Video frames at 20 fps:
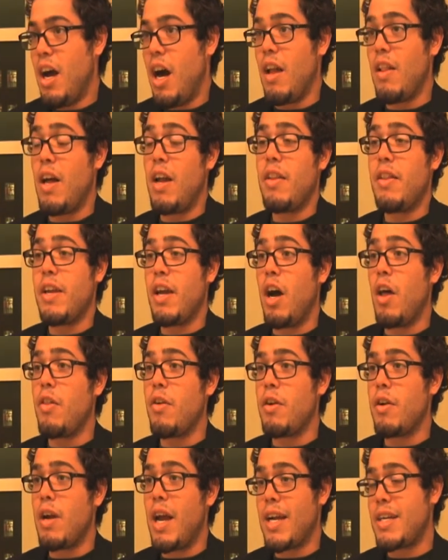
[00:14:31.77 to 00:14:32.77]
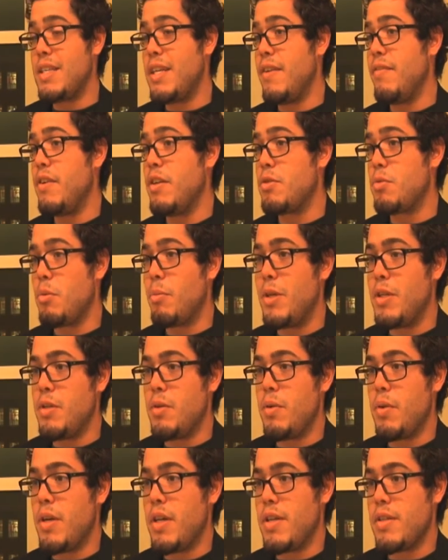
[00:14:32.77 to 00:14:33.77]
A lot of the other activities we'll be
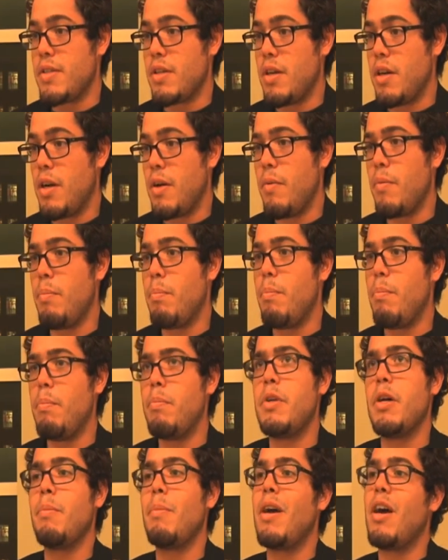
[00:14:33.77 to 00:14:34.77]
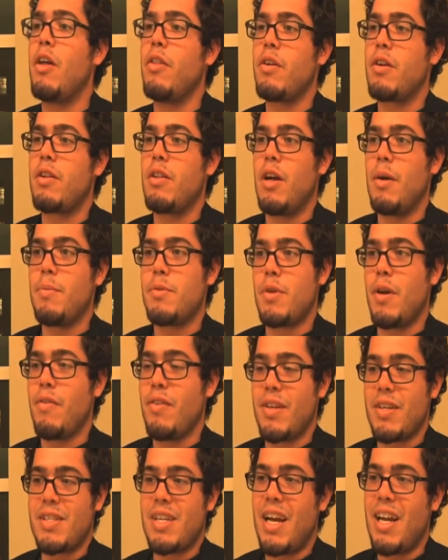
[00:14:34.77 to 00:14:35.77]
doing is done by other clubs, so
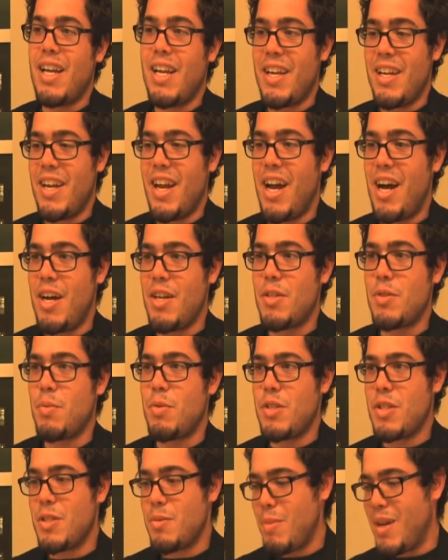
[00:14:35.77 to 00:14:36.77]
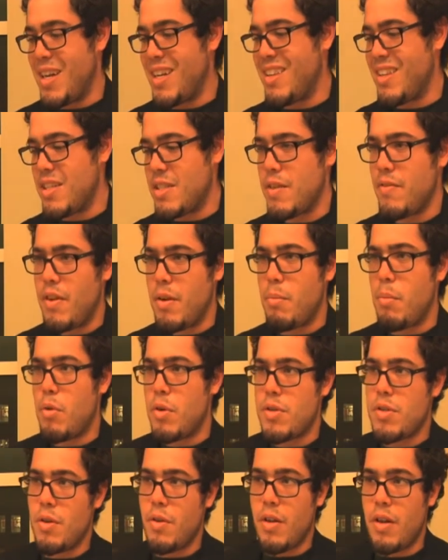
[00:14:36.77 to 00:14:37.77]
everything's kind of in-house, which has made this event
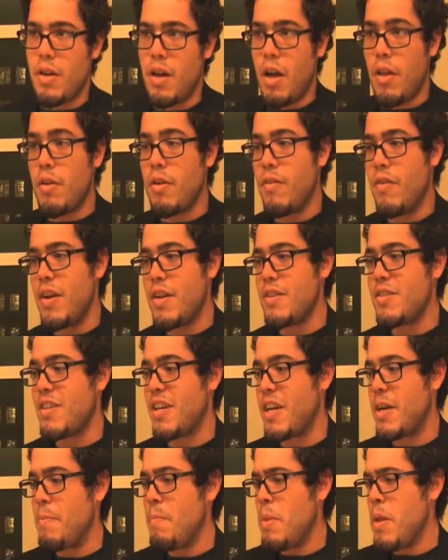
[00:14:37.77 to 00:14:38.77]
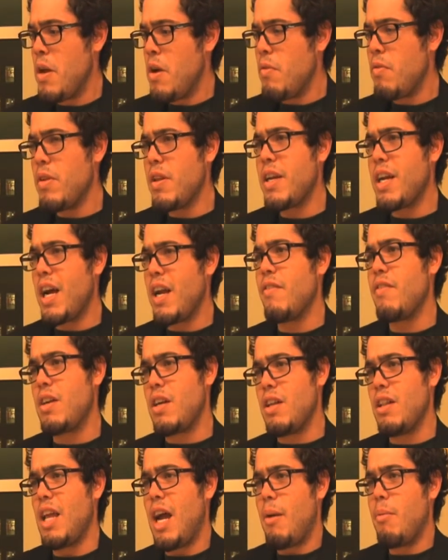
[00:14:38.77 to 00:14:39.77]
more so than other events, like really kind of a
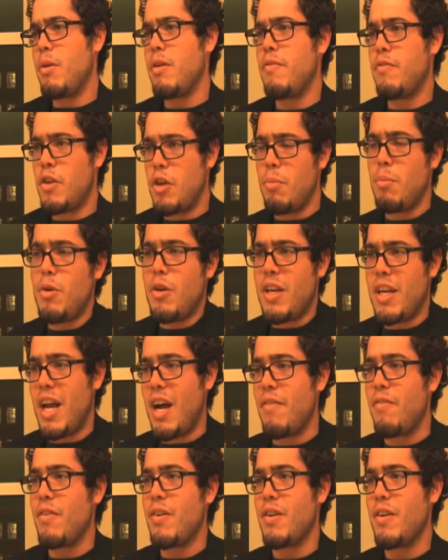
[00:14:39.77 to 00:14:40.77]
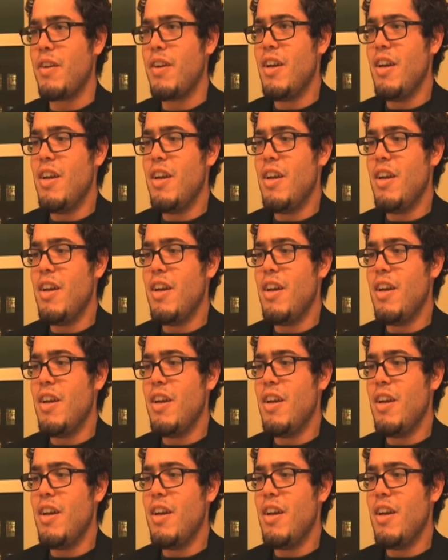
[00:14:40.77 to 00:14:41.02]
collaborative community effort.